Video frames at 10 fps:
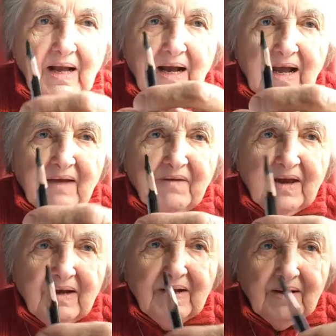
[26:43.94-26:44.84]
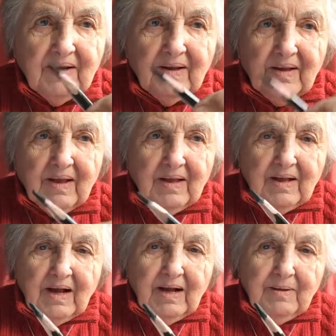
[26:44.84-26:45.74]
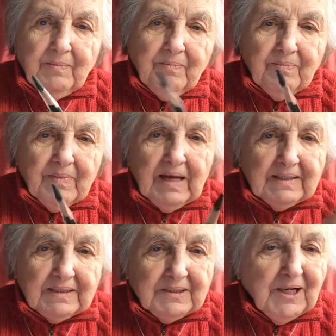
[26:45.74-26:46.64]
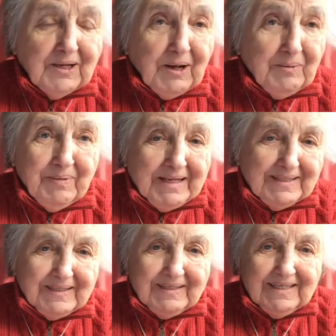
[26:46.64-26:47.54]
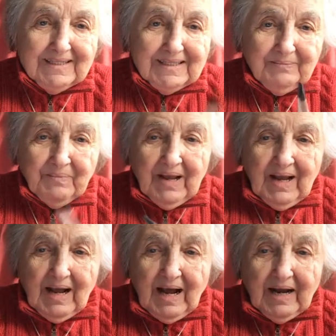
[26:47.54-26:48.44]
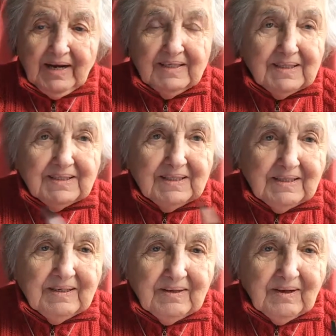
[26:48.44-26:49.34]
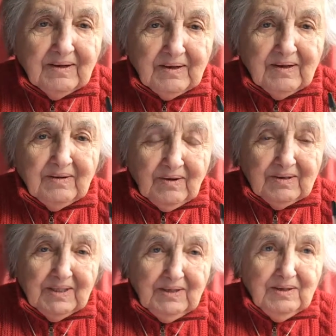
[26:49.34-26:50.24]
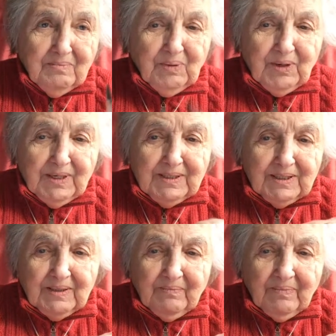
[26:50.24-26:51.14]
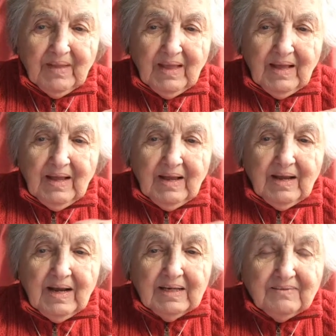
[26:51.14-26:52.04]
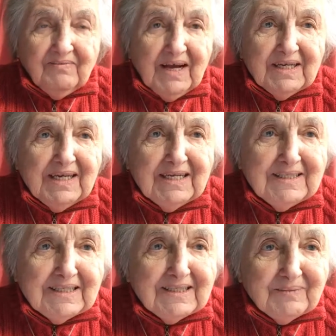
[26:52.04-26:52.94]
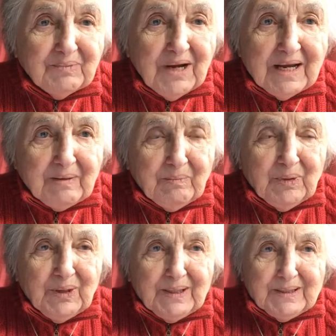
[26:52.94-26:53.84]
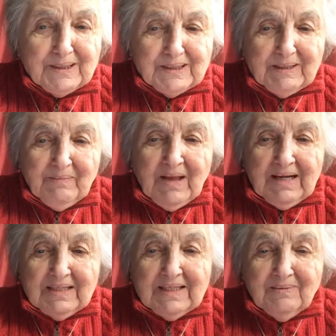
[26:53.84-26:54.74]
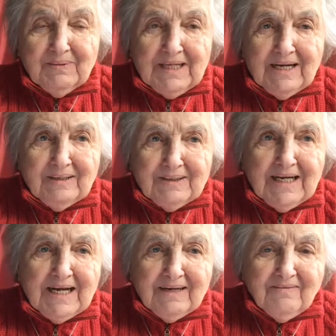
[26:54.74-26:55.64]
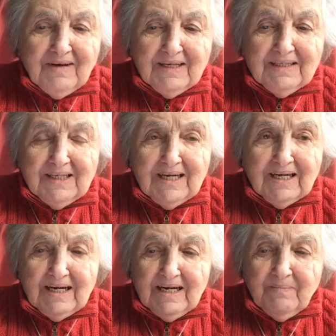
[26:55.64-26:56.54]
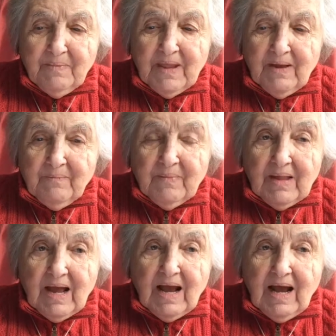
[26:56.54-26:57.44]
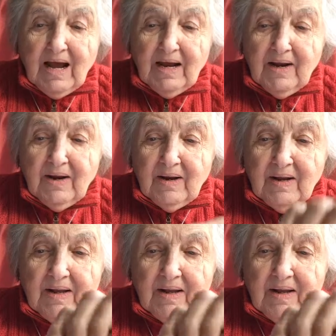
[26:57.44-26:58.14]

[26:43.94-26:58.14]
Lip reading: I have here, it's a charcoal pencil, this, and it's got a long point. It's very easy to break points, so take it very gently. And